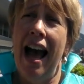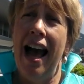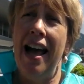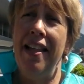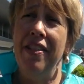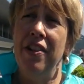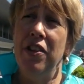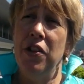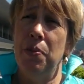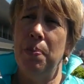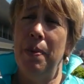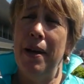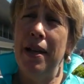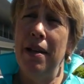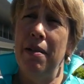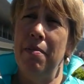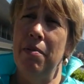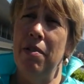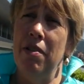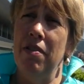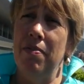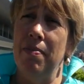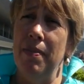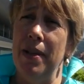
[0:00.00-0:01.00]
And there's been a
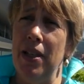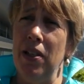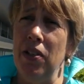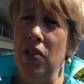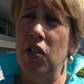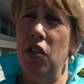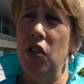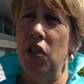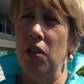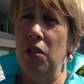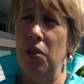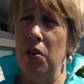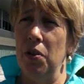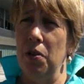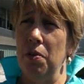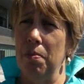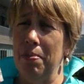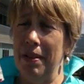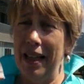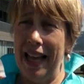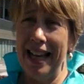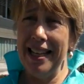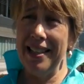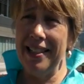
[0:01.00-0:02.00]
movement to
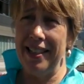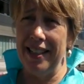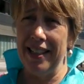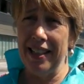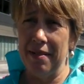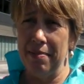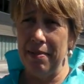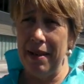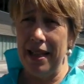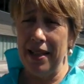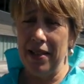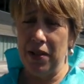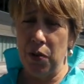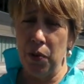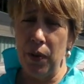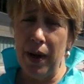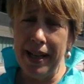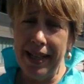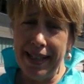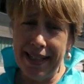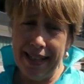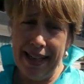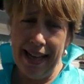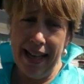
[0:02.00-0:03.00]
plastic base.
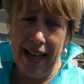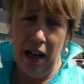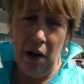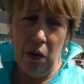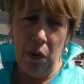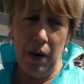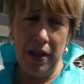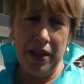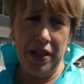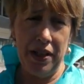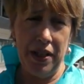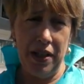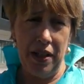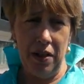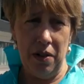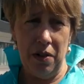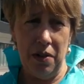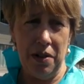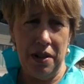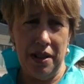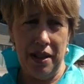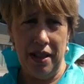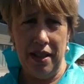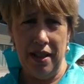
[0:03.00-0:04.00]
Right now what's
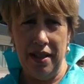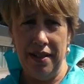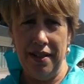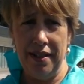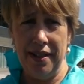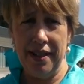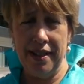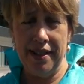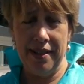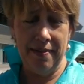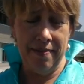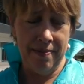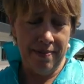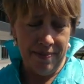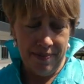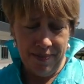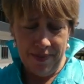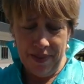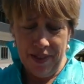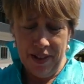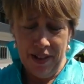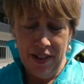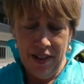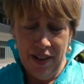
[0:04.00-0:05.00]
used is
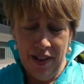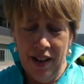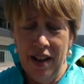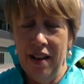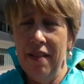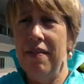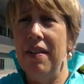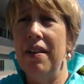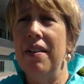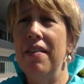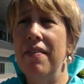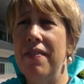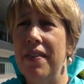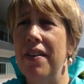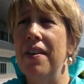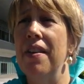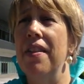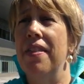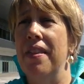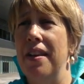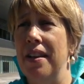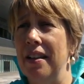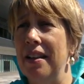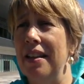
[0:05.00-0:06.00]
very, very
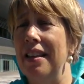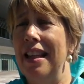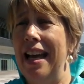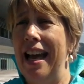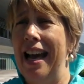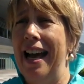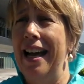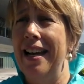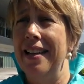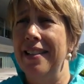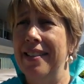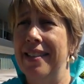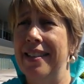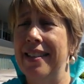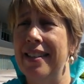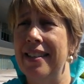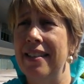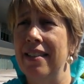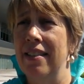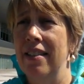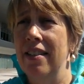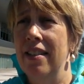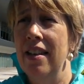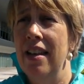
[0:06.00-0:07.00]
thin glass.
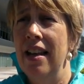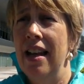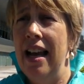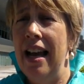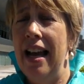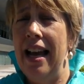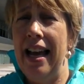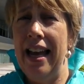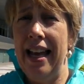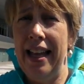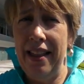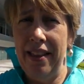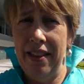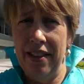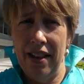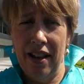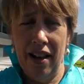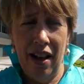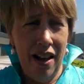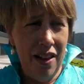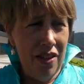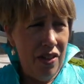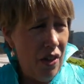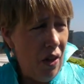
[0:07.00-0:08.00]
And
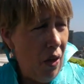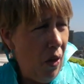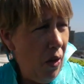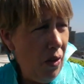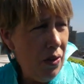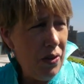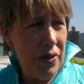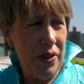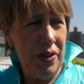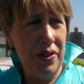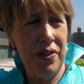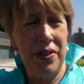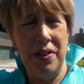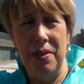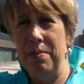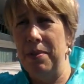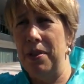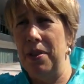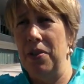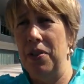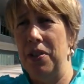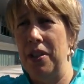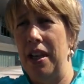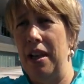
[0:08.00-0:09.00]
the whole
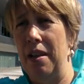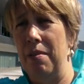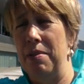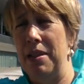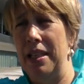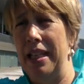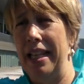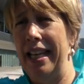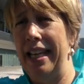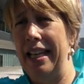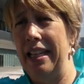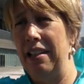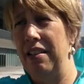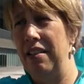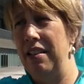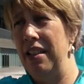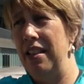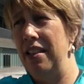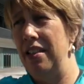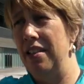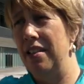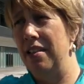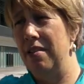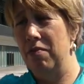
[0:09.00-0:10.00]
systems are set up to handle
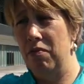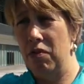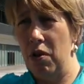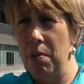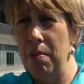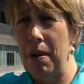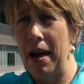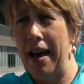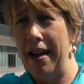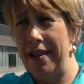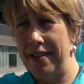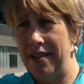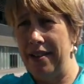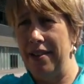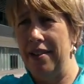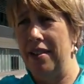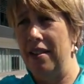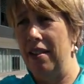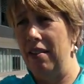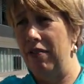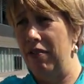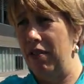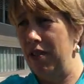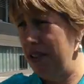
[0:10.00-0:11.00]
these robots and
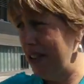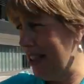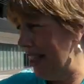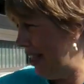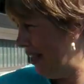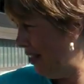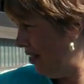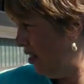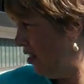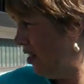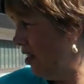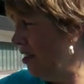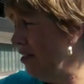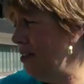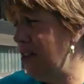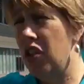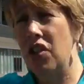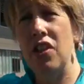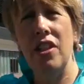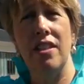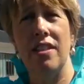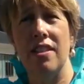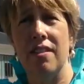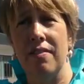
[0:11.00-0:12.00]
so forth, to handle huge
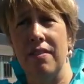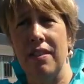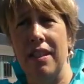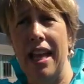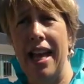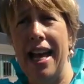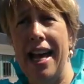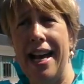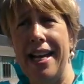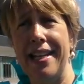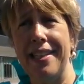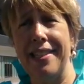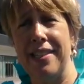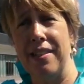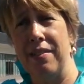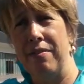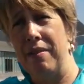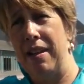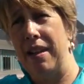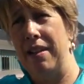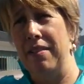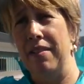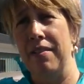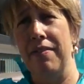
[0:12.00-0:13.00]
sheets of glass
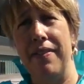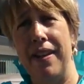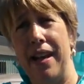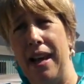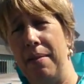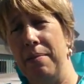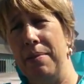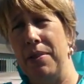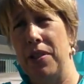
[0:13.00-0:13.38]
around the fab.